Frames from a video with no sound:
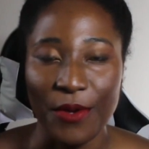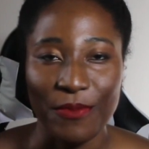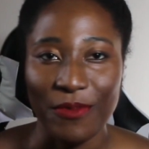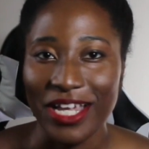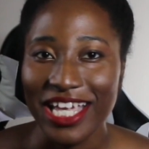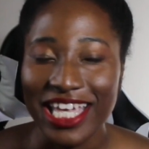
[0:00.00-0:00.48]

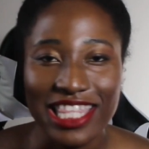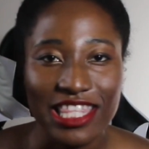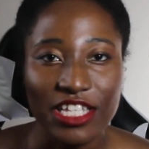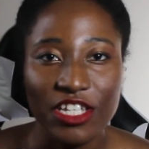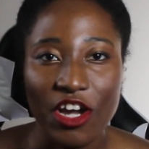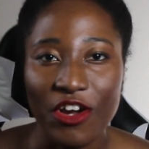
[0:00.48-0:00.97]
Bring in
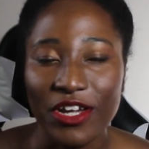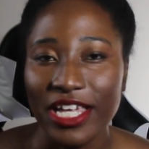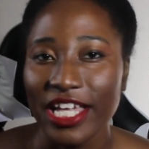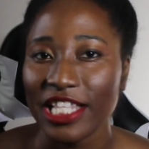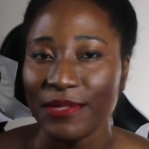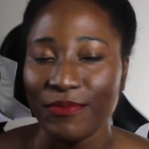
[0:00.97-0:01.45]
the
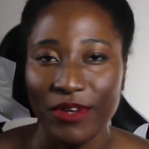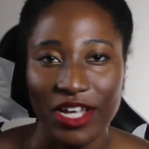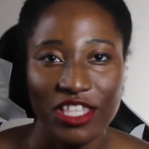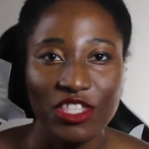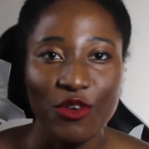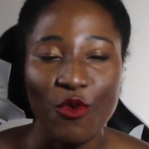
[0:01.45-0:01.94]
Targets, bring
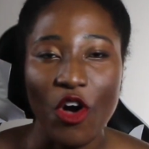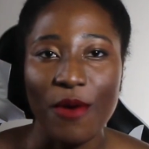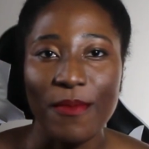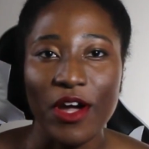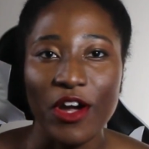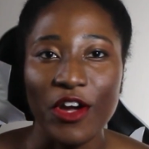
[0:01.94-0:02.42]
in the
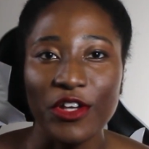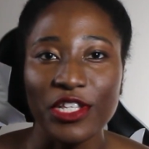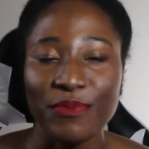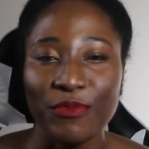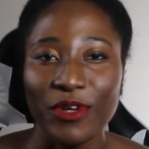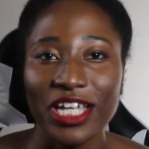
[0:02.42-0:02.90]
Walmarts,
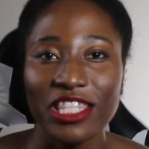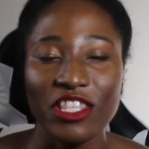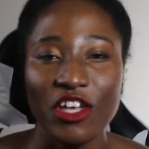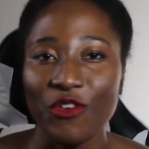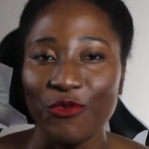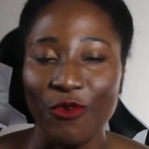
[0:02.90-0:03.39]
bring in
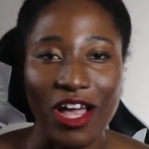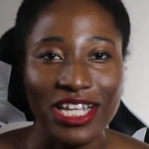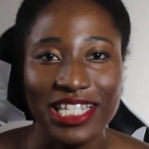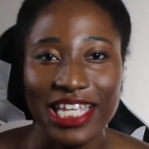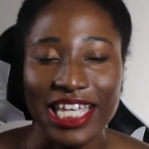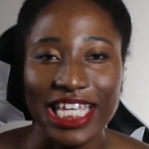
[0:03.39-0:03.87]
the
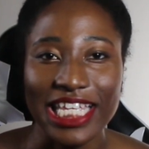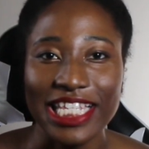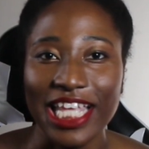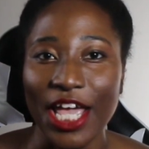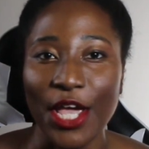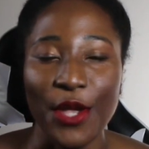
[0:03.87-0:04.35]
Rosses,
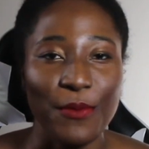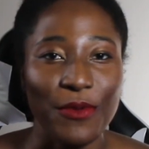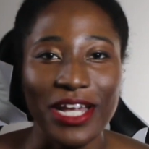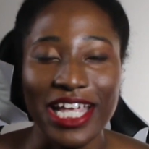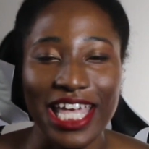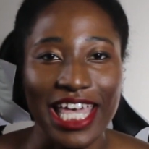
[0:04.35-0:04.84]

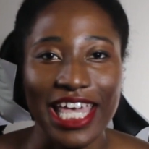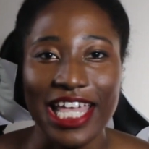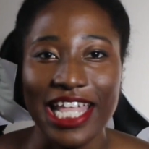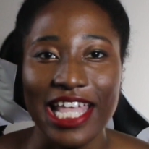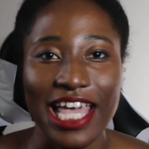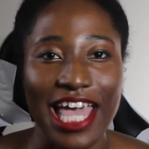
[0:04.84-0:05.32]
bring
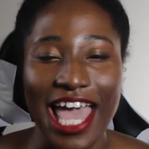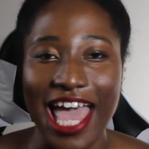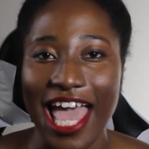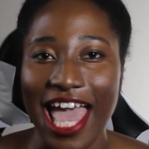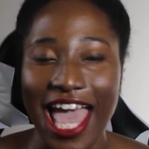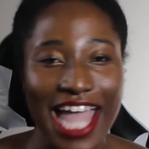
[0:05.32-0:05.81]
in
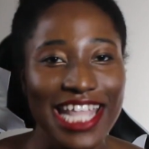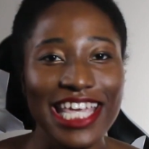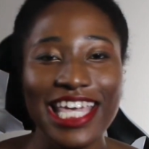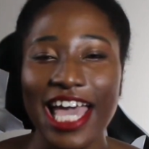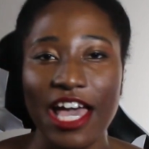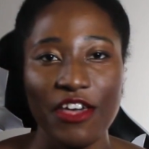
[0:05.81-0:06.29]

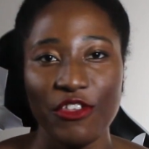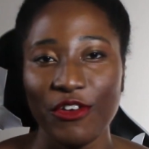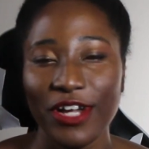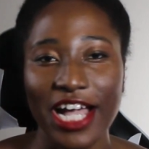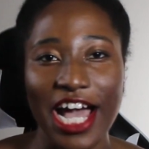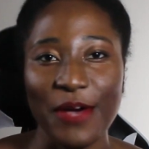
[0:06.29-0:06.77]
any
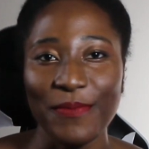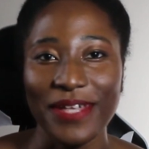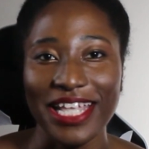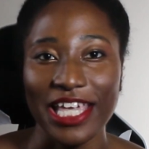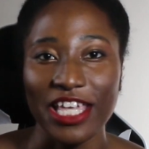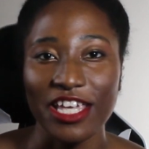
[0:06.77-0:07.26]
other
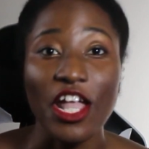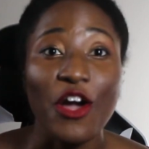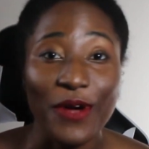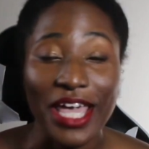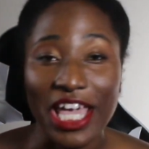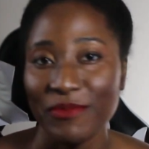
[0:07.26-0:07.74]
company,
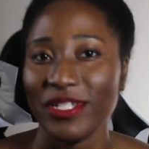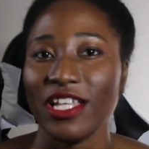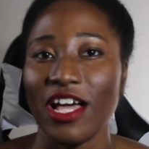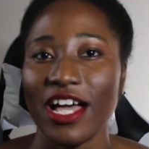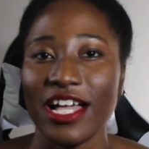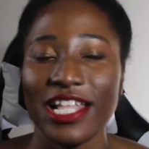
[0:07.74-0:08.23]

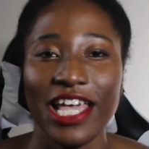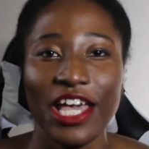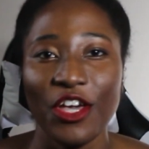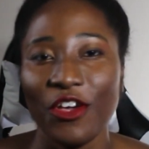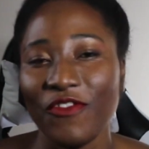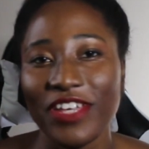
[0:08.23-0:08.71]
Amazon
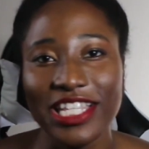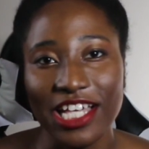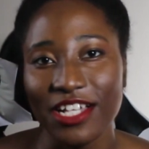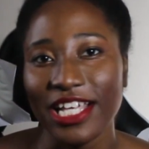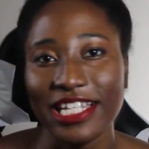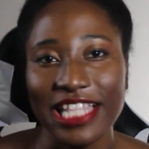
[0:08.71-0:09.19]

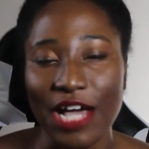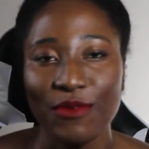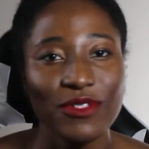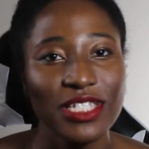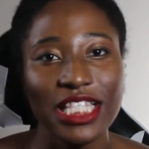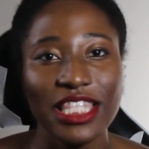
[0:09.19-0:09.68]
facilities that
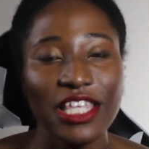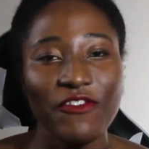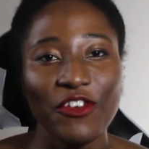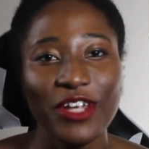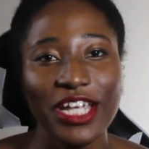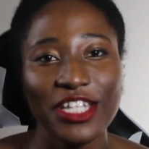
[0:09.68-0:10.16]
will
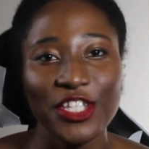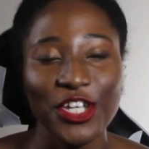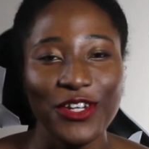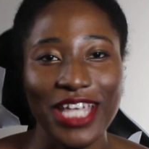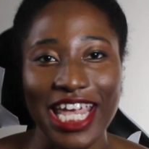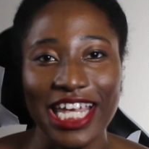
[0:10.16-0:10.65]
deliver in
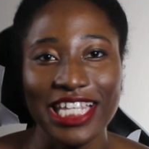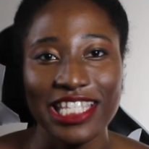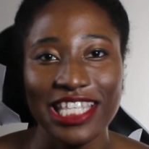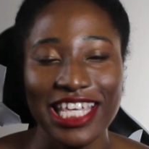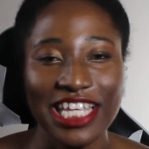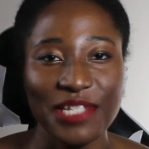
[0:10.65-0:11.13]
2 days
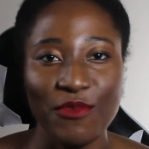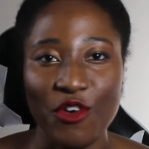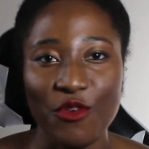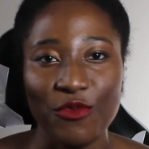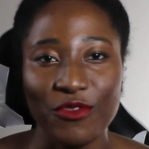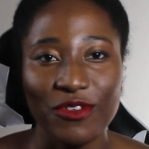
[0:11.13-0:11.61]
to these
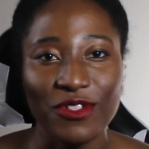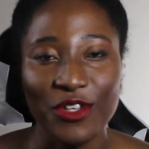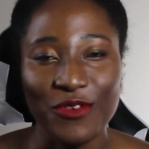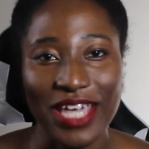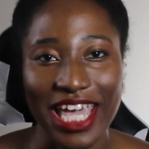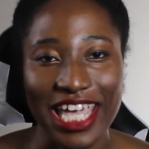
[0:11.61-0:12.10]
more rural
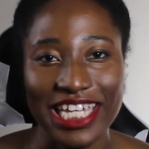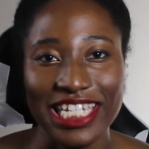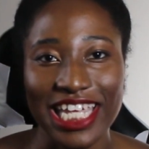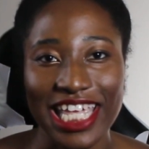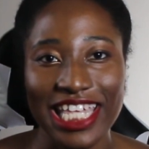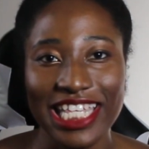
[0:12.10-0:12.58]

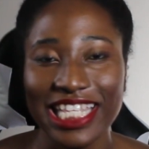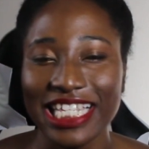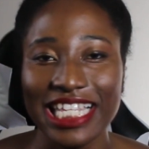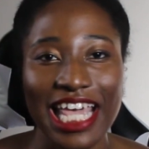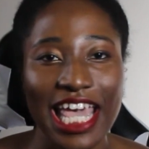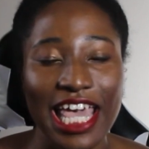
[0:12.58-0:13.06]
locations.